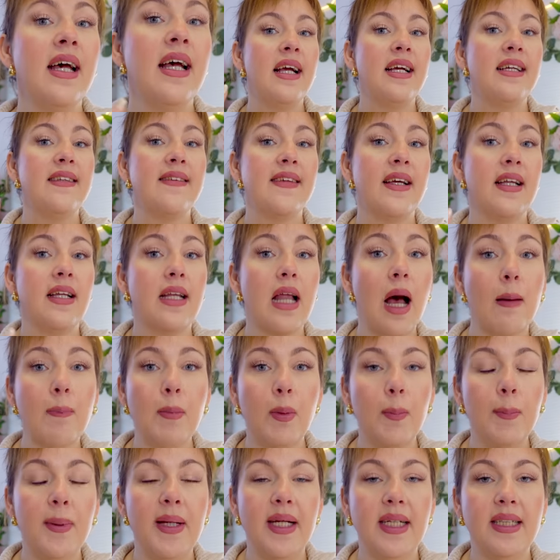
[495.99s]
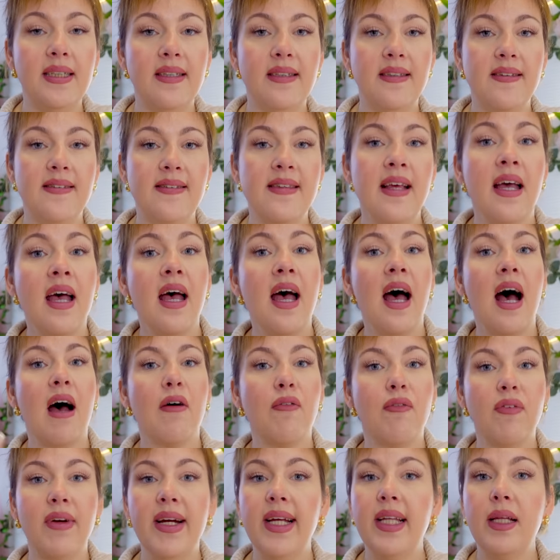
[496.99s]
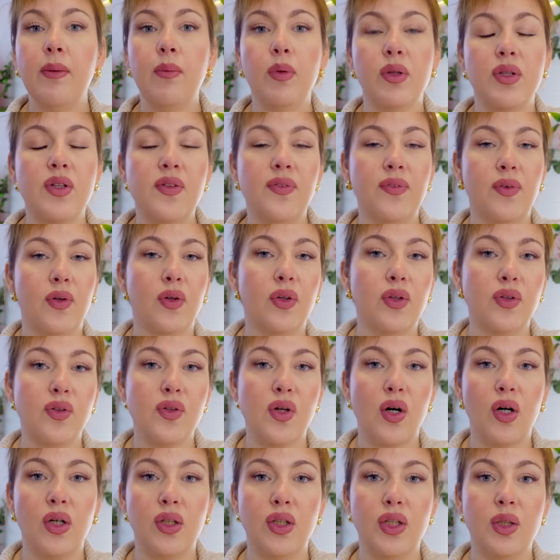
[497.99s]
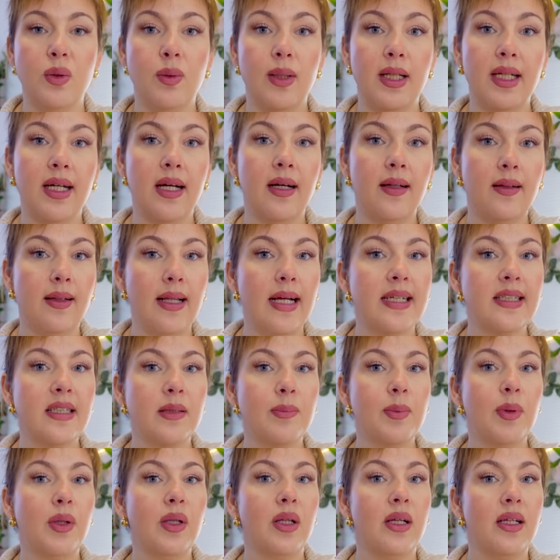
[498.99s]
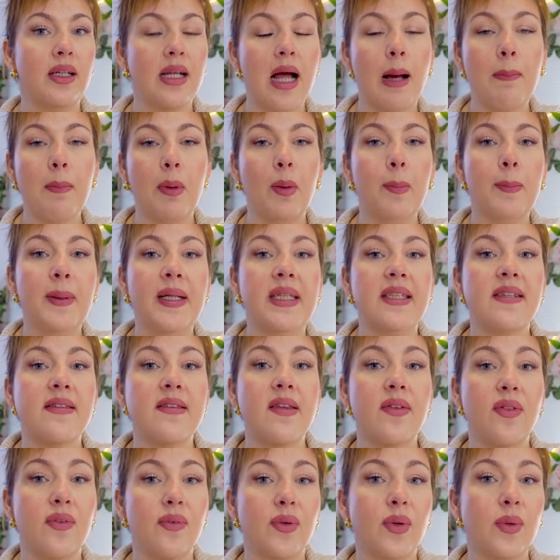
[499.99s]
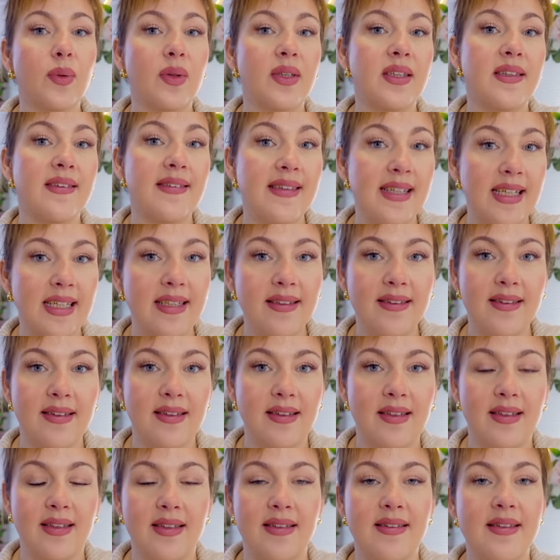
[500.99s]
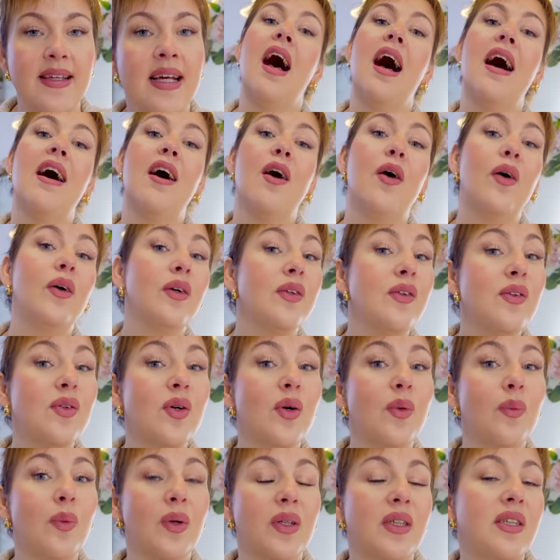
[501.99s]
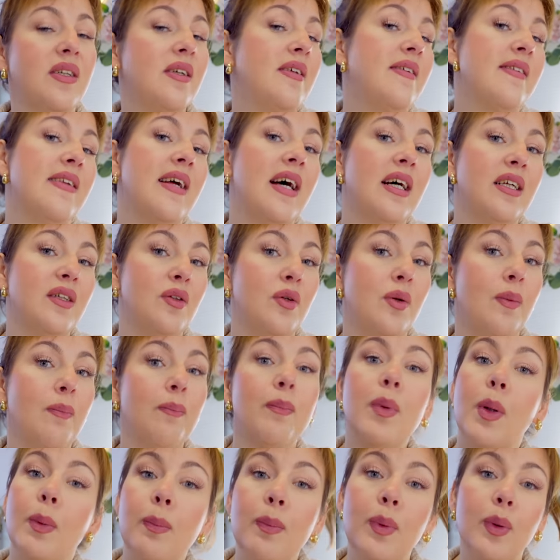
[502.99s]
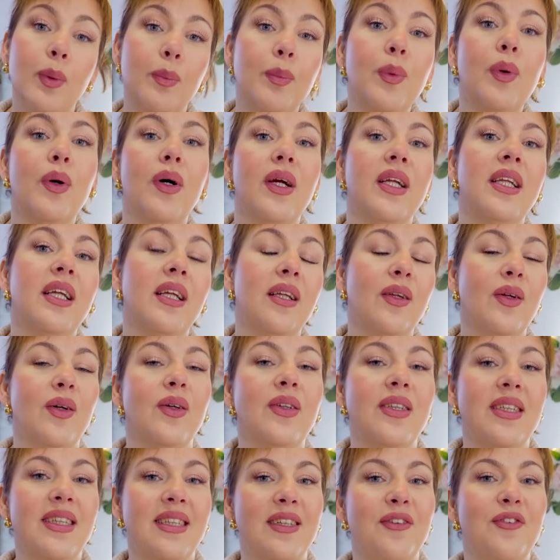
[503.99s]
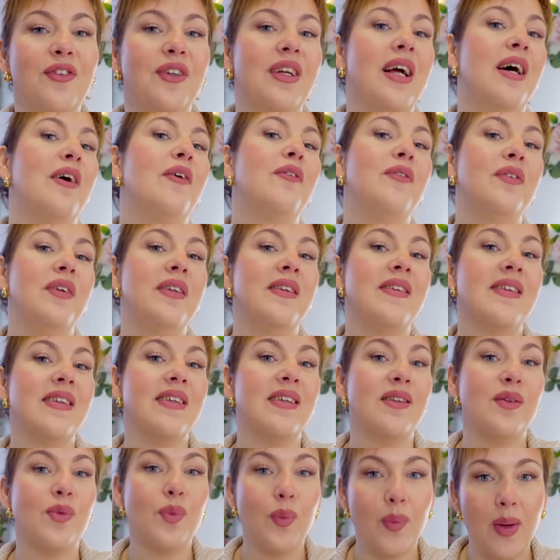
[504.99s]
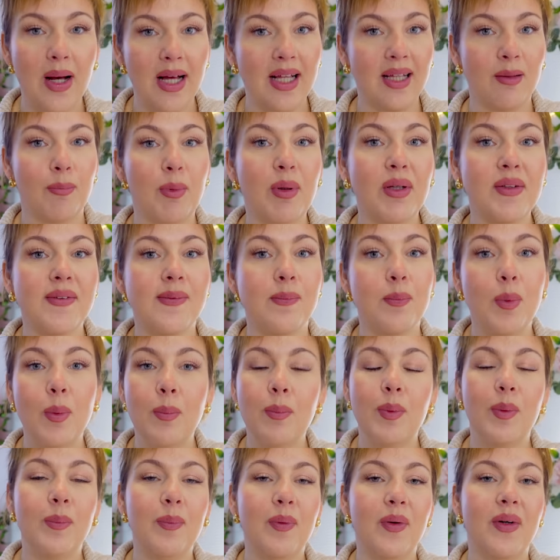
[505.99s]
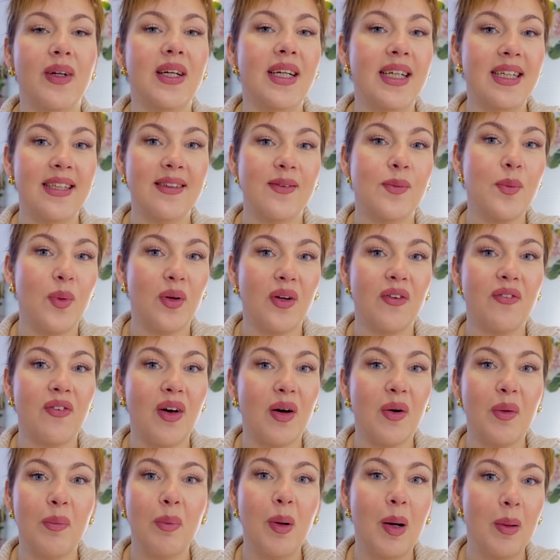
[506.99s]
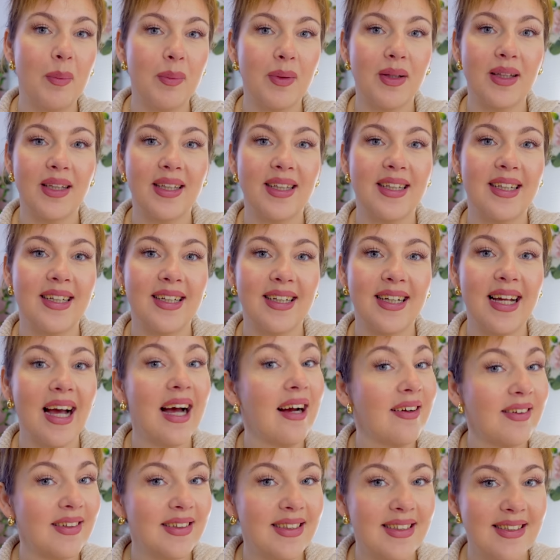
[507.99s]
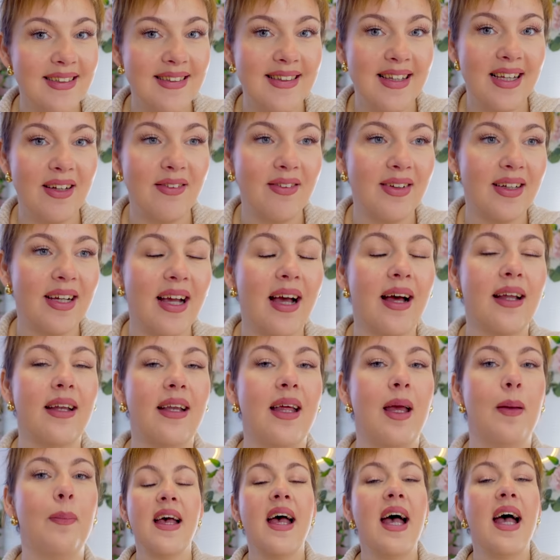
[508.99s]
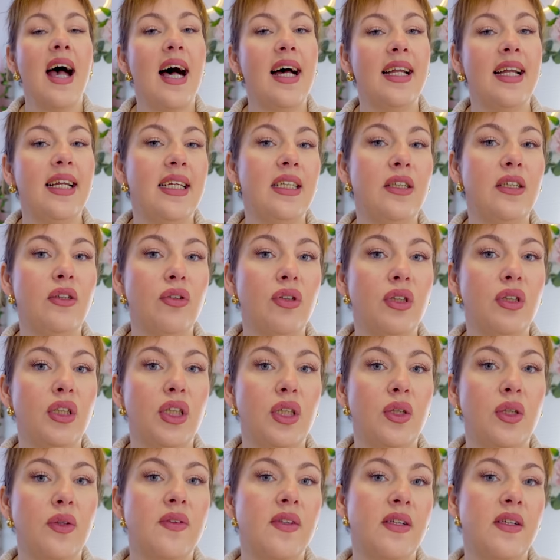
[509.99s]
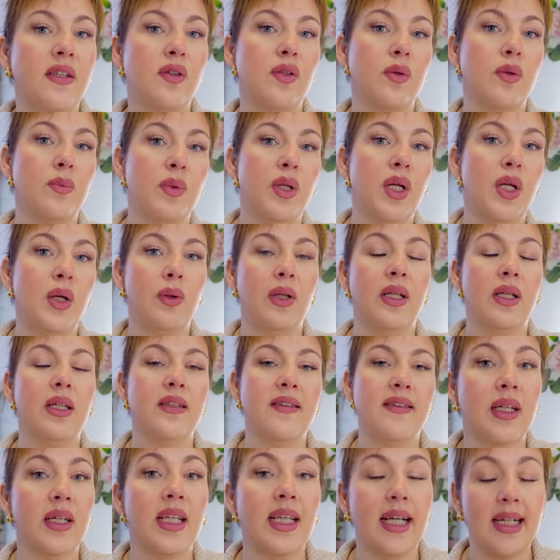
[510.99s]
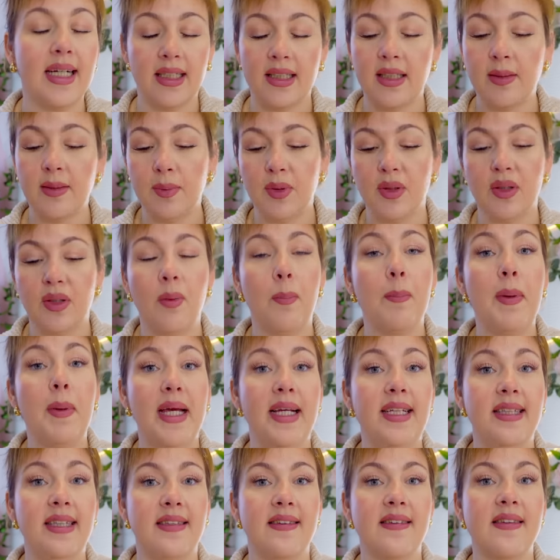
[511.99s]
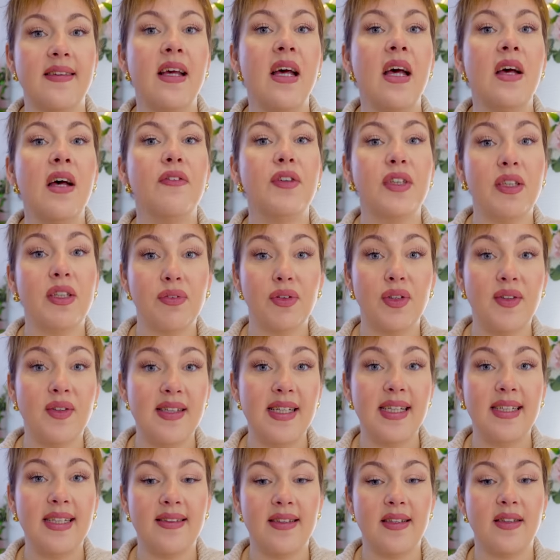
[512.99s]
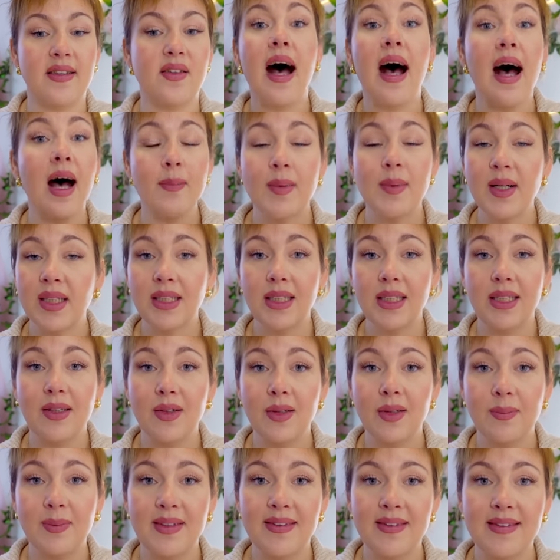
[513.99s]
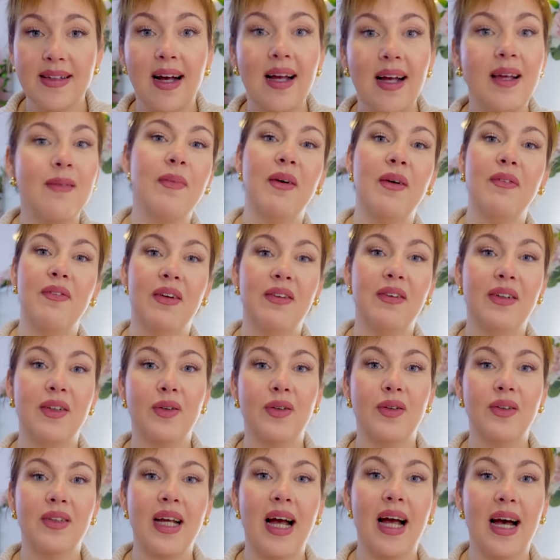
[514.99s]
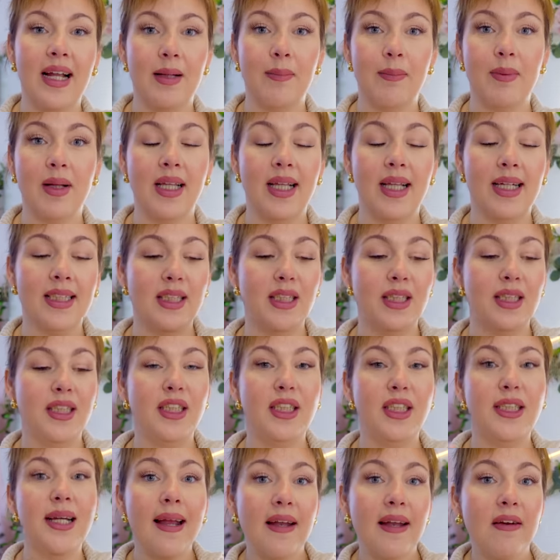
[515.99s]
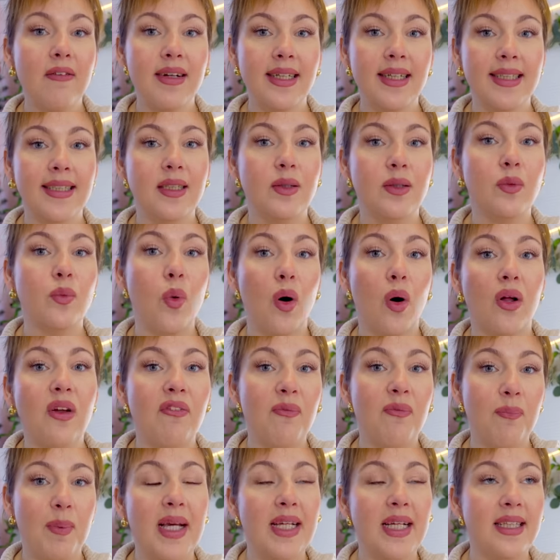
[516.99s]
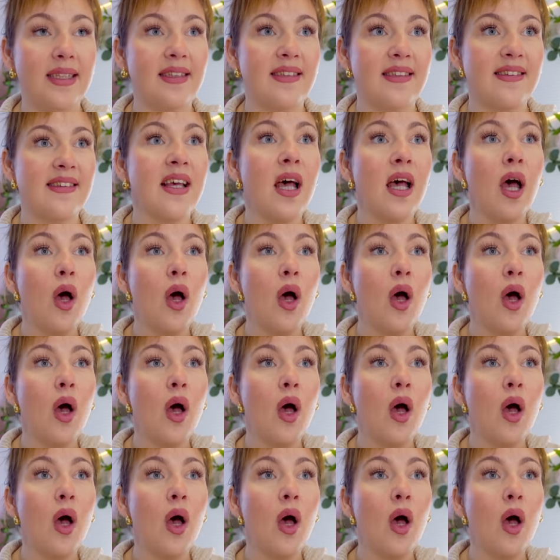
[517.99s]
Is enamel pins. I really want to focus on doing collectible enamel pins through the seasons. I also want to start doing Bumblebutt in a load of different outfits as well, because Bumblebutt is one of our popular characters here at Katnipp, and introducing some new little collectible pins for different seasons. I'm actually going to be starting my very own Katnipp collection, generation 1 of pins.